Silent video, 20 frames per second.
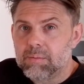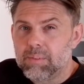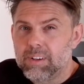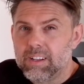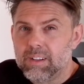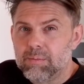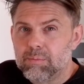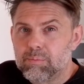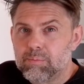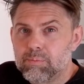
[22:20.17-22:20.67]

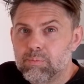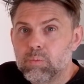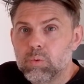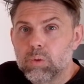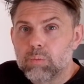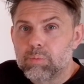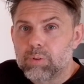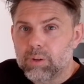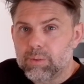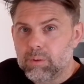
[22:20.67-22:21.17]
It
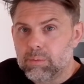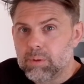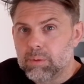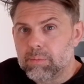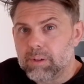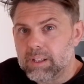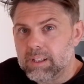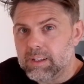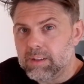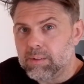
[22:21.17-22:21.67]
will
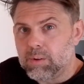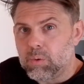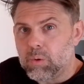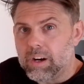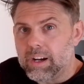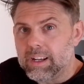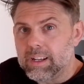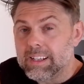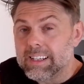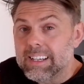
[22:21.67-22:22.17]
probably be
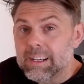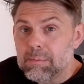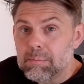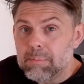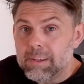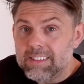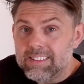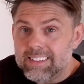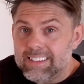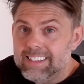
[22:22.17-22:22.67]
quite
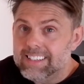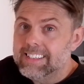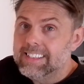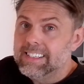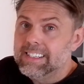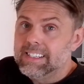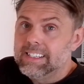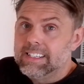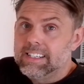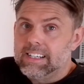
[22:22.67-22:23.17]
busy.
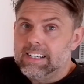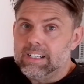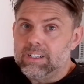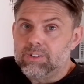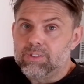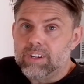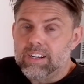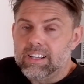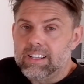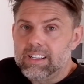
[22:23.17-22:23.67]
I'll
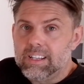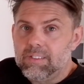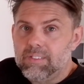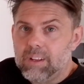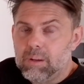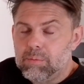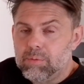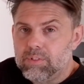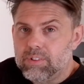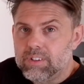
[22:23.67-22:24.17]
try and keep
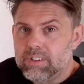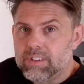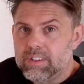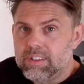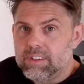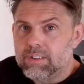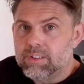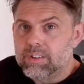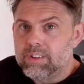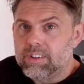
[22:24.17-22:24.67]
the
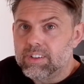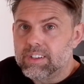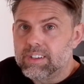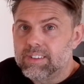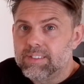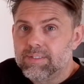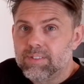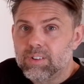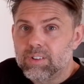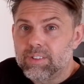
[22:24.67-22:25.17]
episode
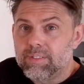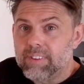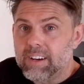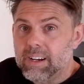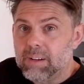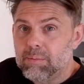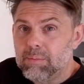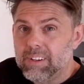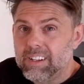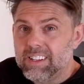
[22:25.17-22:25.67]
under
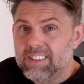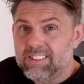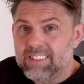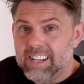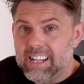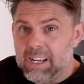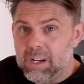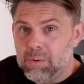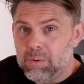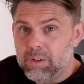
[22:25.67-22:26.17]
45 minutes,
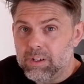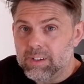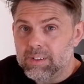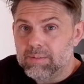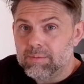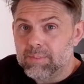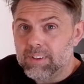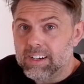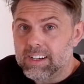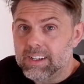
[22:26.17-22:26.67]
an hour,
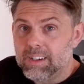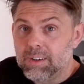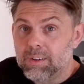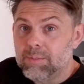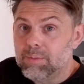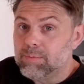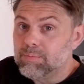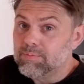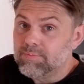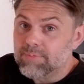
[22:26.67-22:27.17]

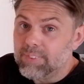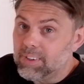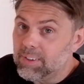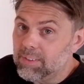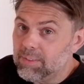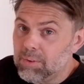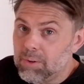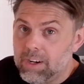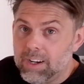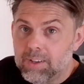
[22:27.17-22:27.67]

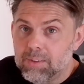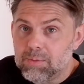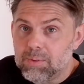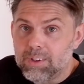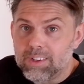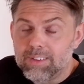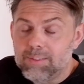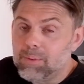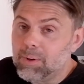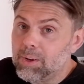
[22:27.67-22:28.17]
otherwise
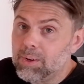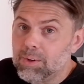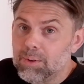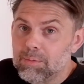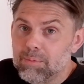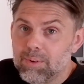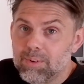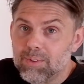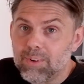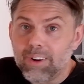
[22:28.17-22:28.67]
we
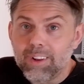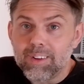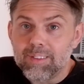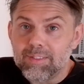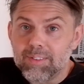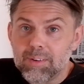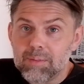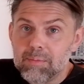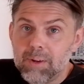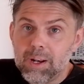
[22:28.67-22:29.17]
could be running
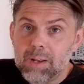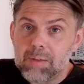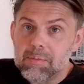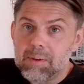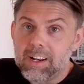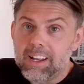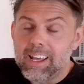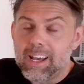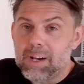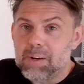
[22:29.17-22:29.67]
for
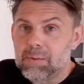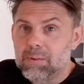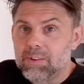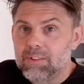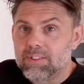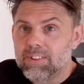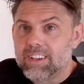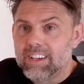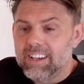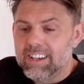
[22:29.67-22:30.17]
many
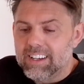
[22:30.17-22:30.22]
hours.